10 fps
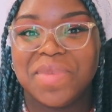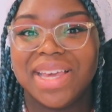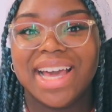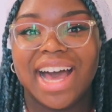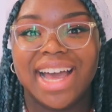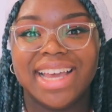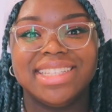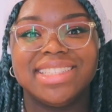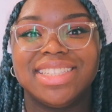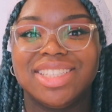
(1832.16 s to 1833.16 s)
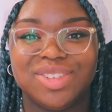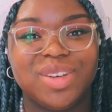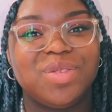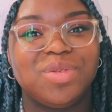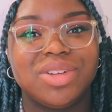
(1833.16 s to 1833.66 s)
Be kind,
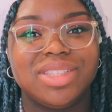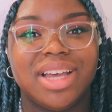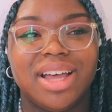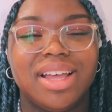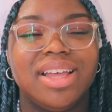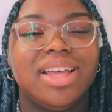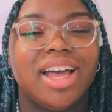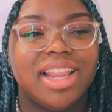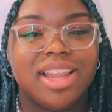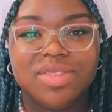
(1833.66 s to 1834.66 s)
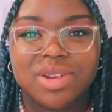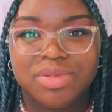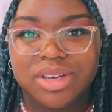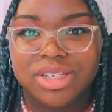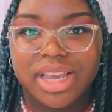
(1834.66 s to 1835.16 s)
drink water. I love and
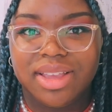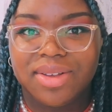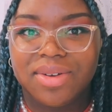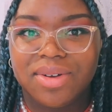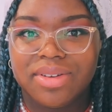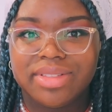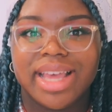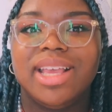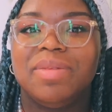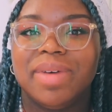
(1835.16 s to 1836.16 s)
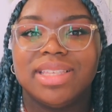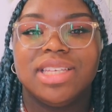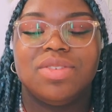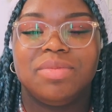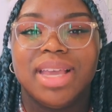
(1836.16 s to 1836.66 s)
appreciate you all. Thank you
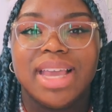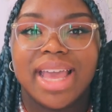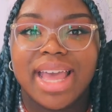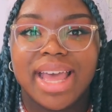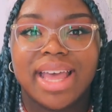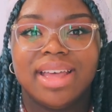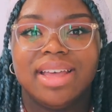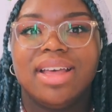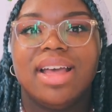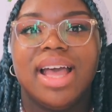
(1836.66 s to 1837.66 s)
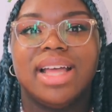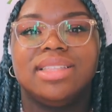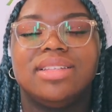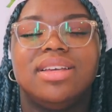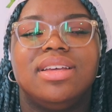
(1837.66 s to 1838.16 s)
besties for being here
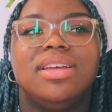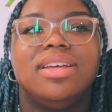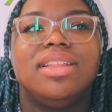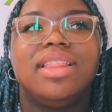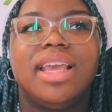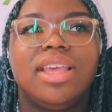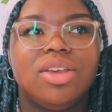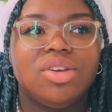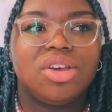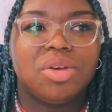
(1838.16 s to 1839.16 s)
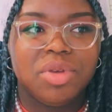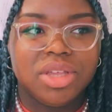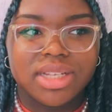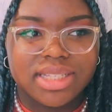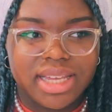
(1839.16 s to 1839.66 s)
and thank you
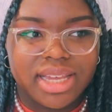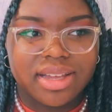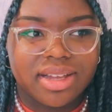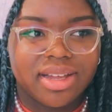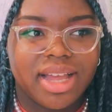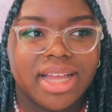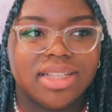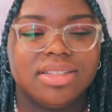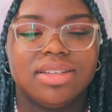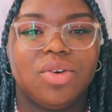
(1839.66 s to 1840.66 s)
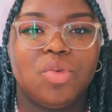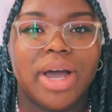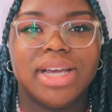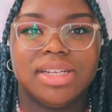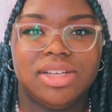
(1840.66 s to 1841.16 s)
community and
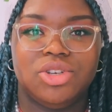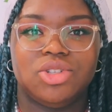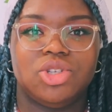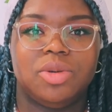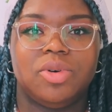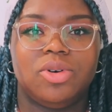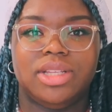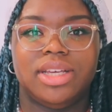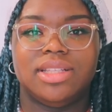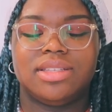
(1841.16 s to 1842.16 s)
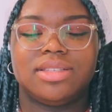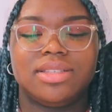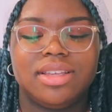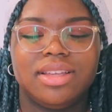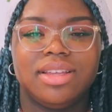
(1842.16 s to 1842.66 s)
wider YouTube audience.
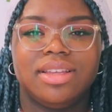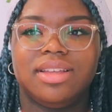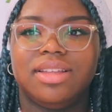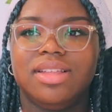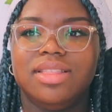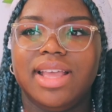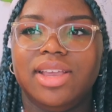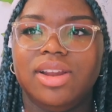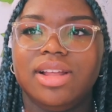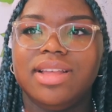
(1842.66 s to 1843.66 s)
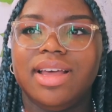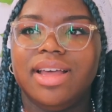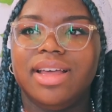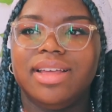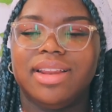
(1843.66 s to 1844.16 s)
Thank you
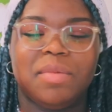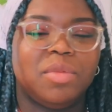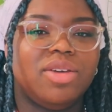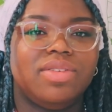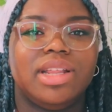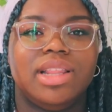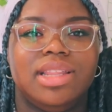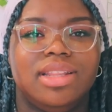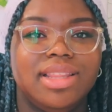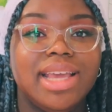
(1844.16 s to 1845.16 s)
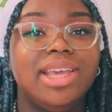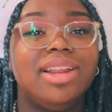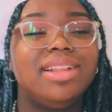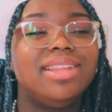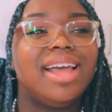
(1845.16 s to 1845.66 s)
London! I'm not even in London. Thank you
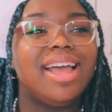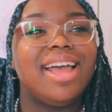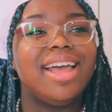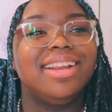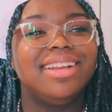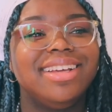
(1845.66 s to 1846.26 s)
London!